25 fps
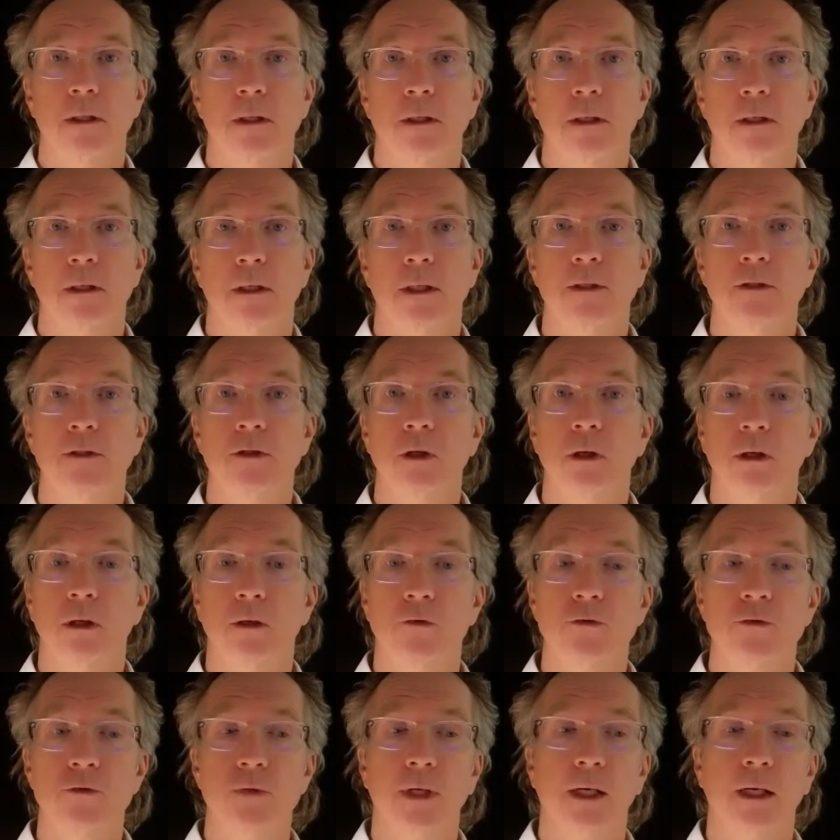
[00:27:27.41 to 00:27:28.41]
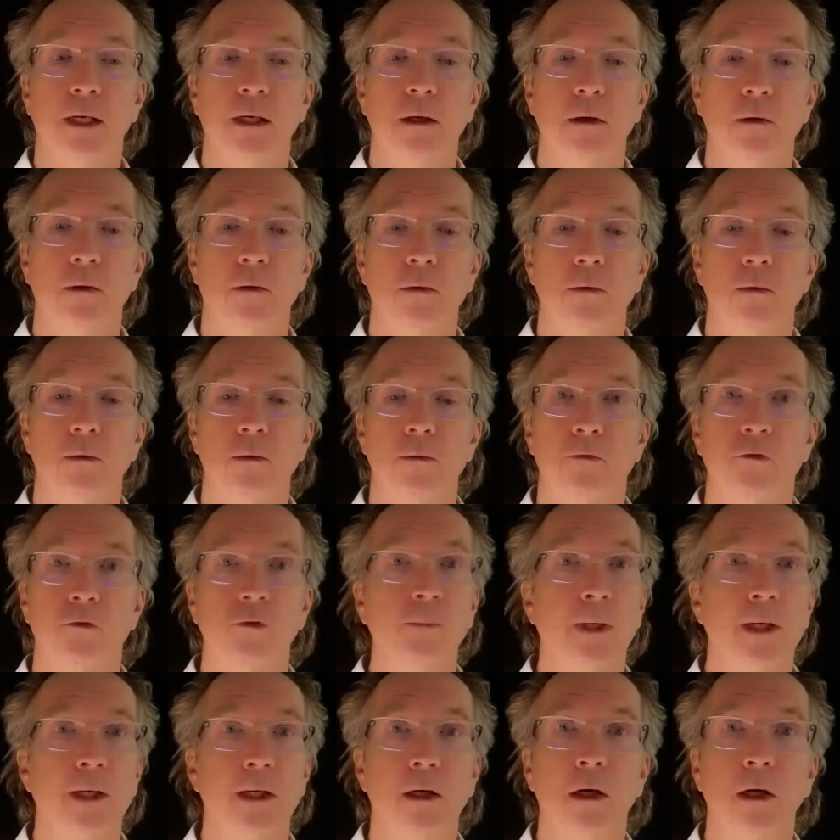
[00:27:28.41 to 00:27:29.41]
I noticed how, to
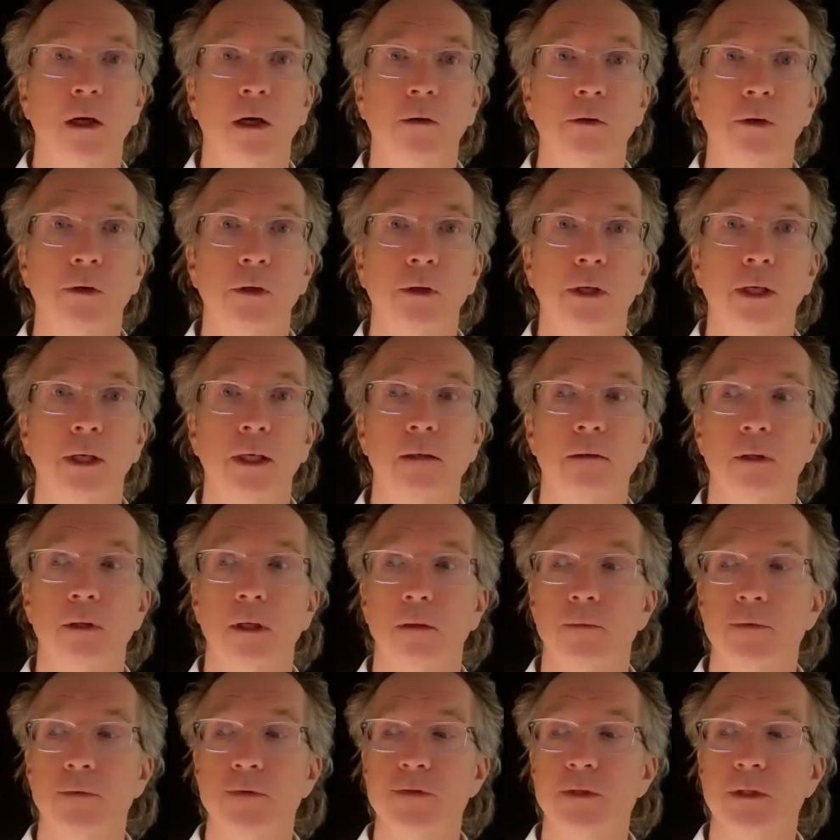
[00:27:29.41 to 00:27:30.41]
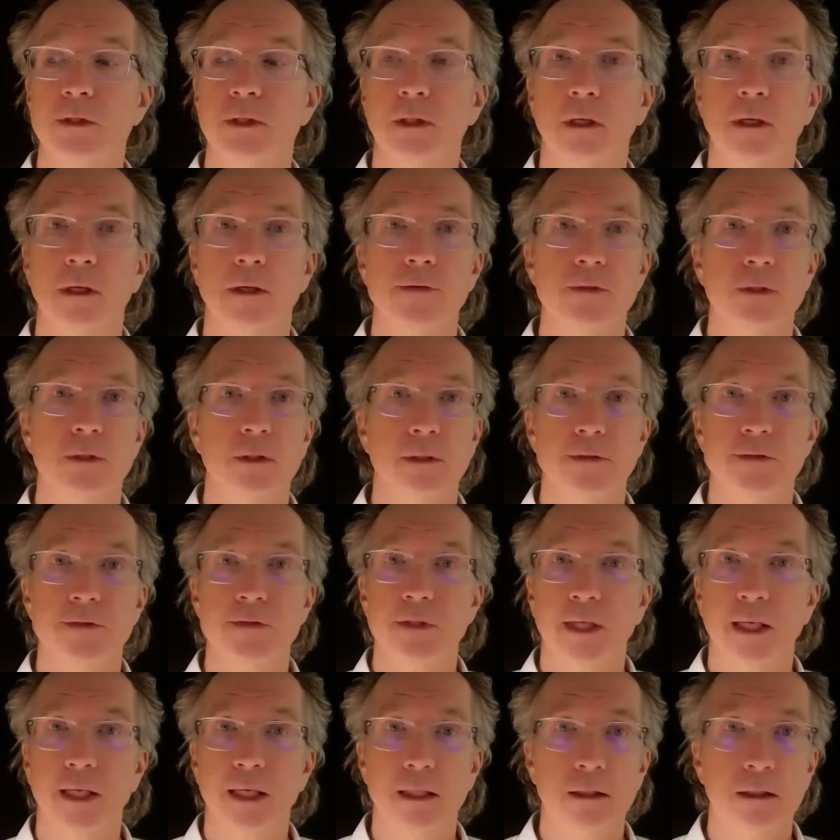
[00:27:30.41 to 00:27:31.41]
my horror, how I was constantly
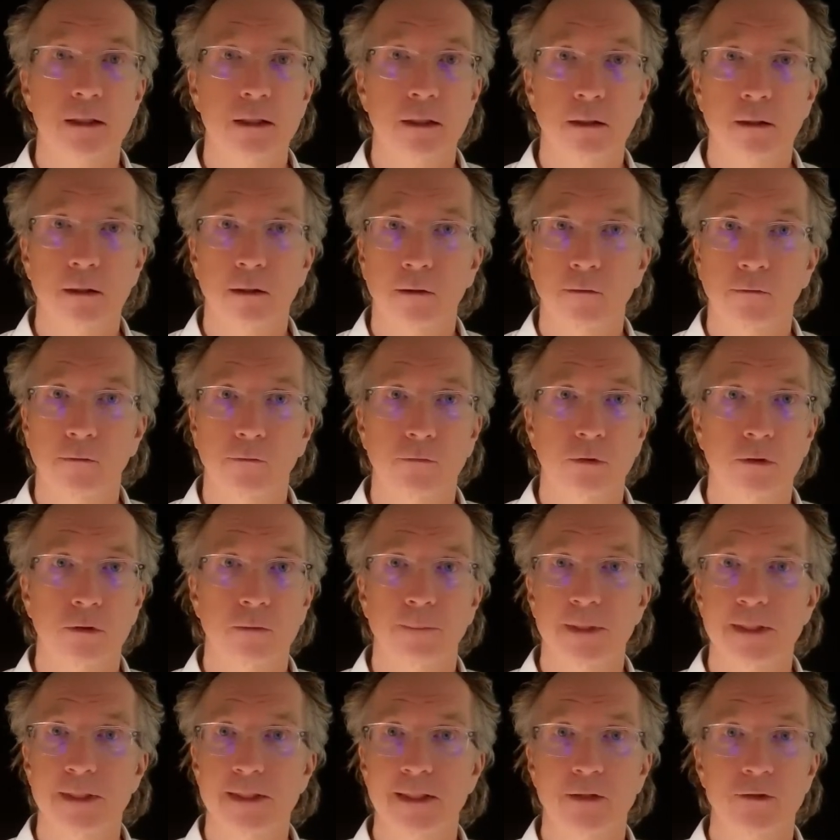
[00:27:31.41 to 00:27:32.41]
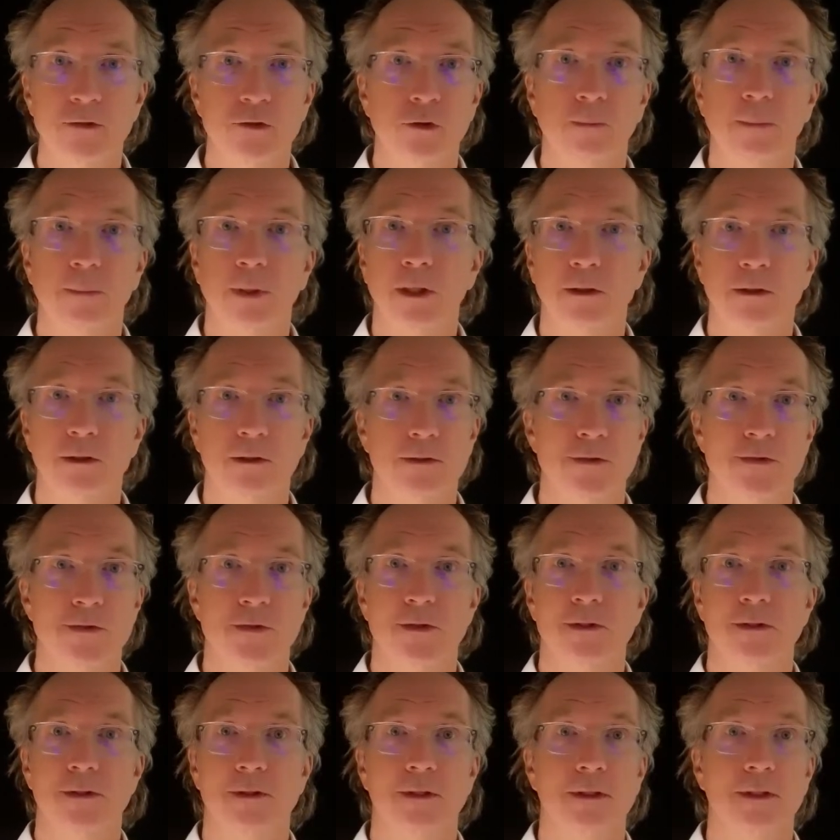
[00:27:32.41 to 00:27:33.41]
scanning for potential
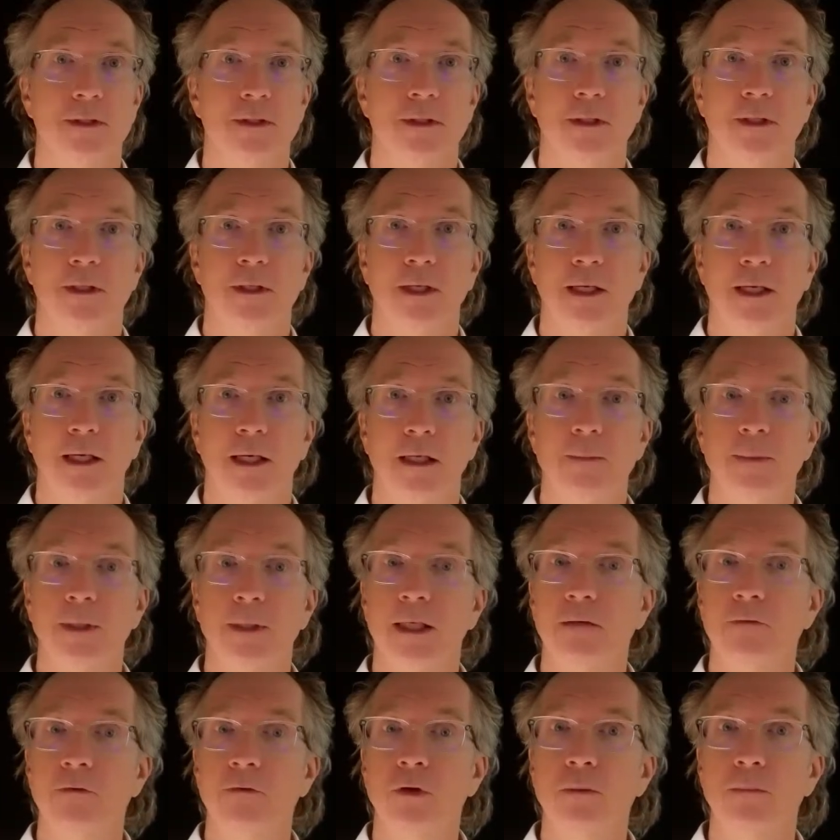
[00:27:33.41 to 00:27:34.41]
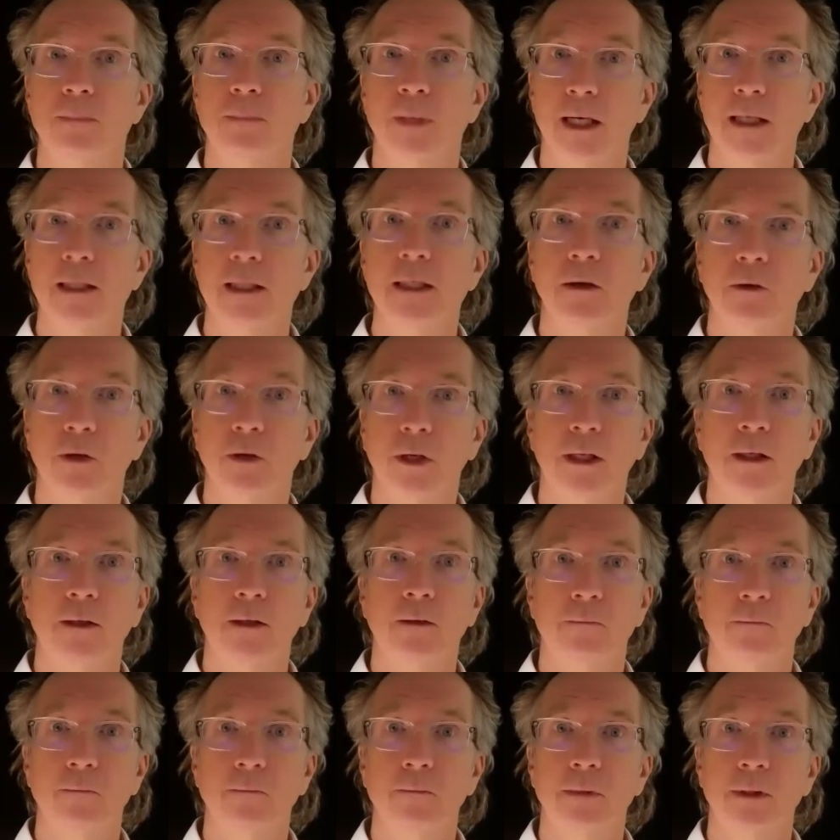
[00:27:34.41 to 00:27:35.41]
partners. And it became very binary,
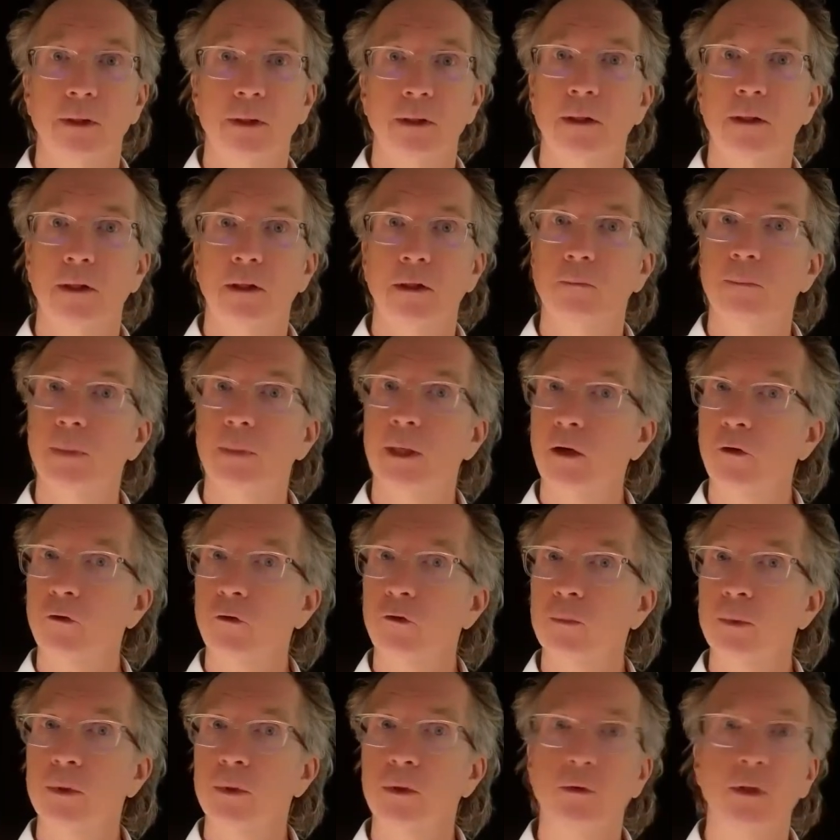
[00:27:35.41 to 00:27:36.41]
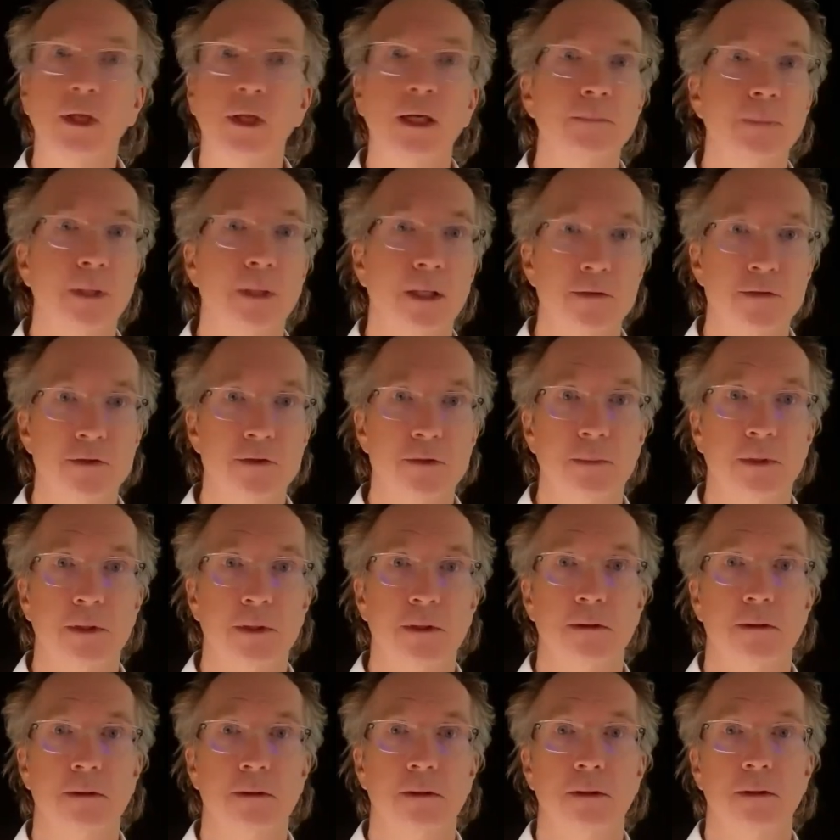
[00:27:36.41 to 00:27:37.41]
possible, not
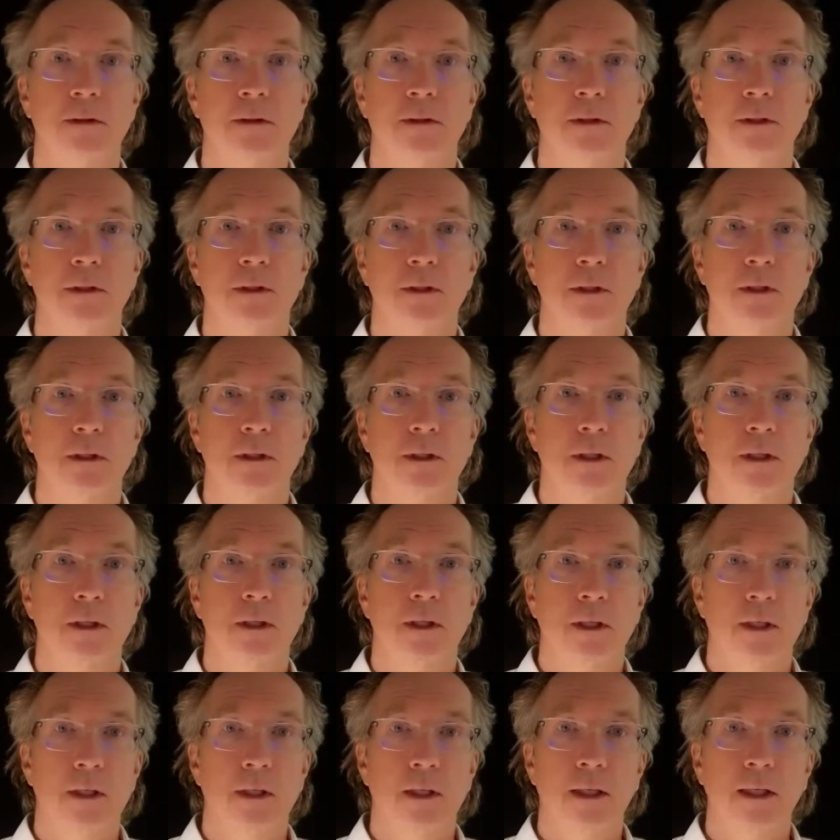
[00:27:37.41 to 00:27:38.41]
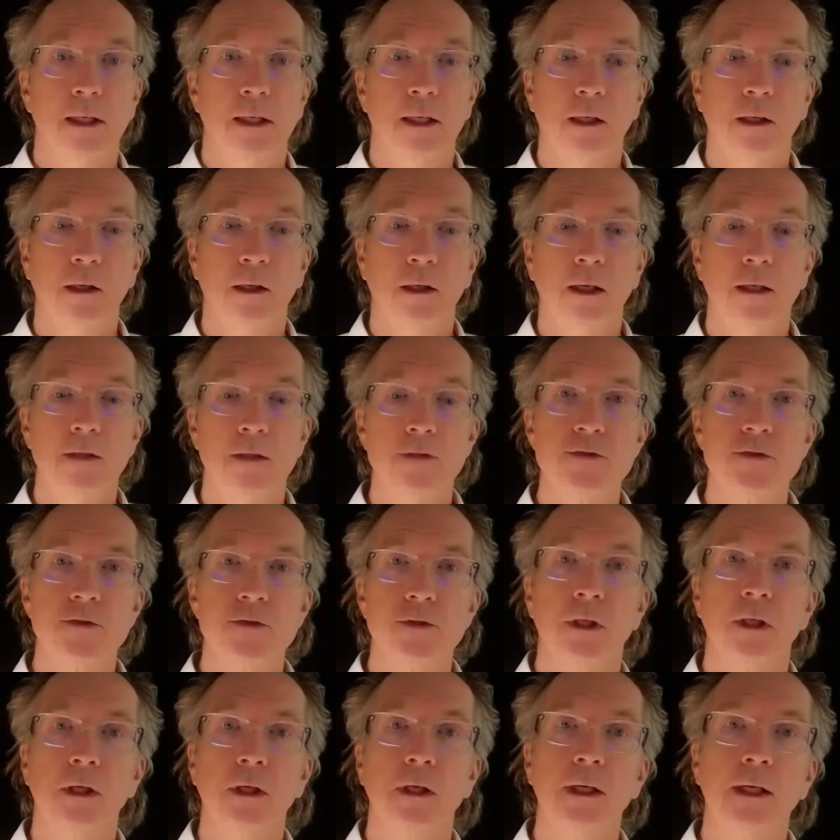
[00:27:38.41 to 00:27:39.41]
possible. And I
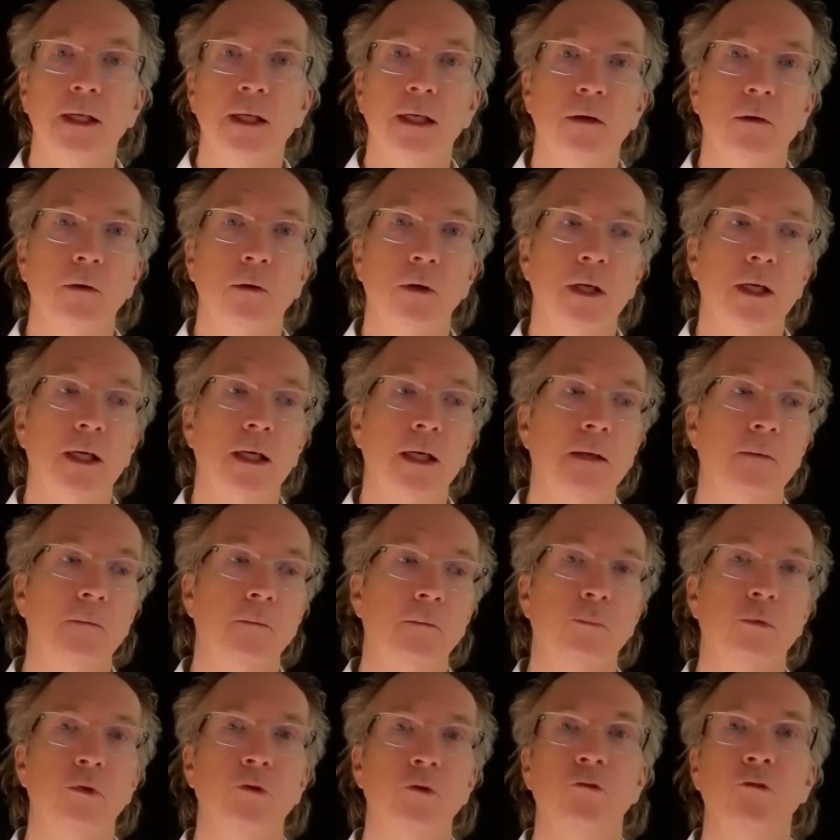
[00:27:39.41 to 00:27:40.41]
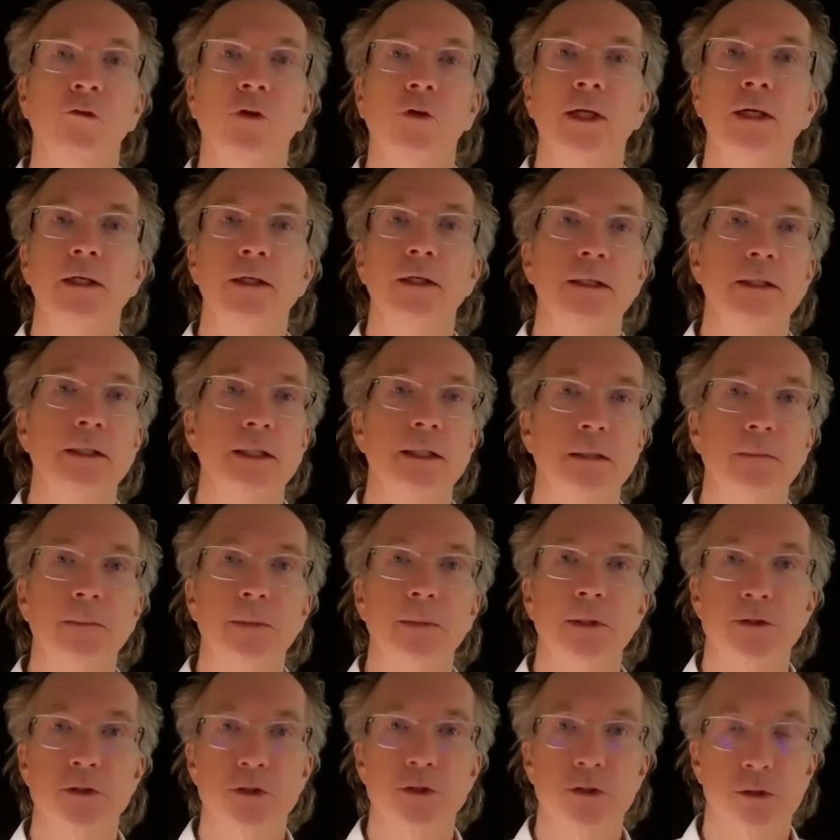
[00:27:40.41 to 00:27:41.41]
saw how I presented an
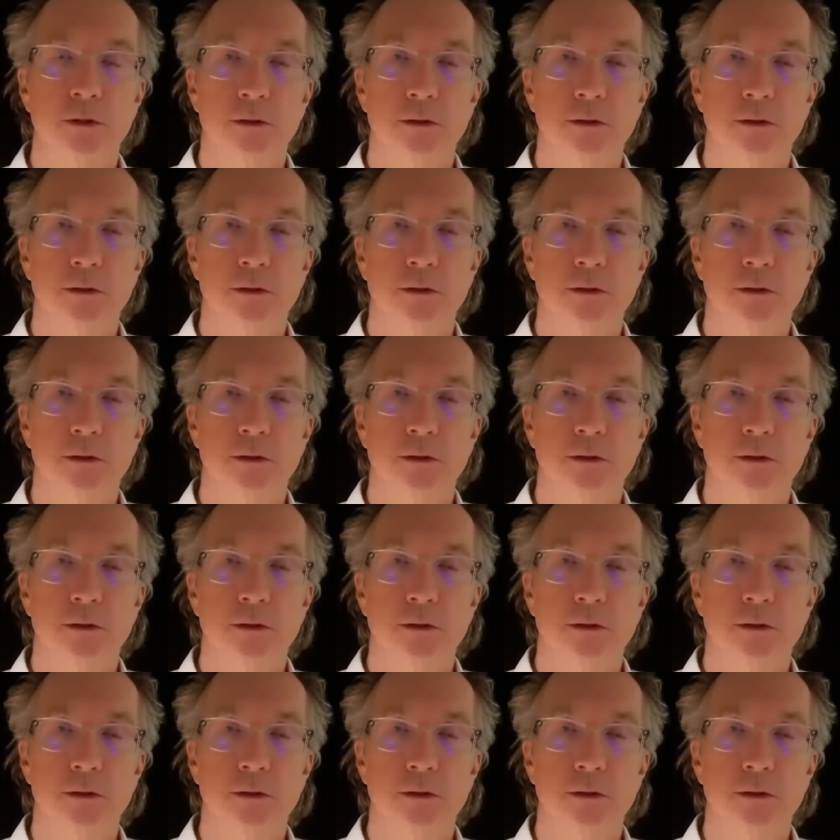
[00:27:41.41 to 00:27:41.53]
image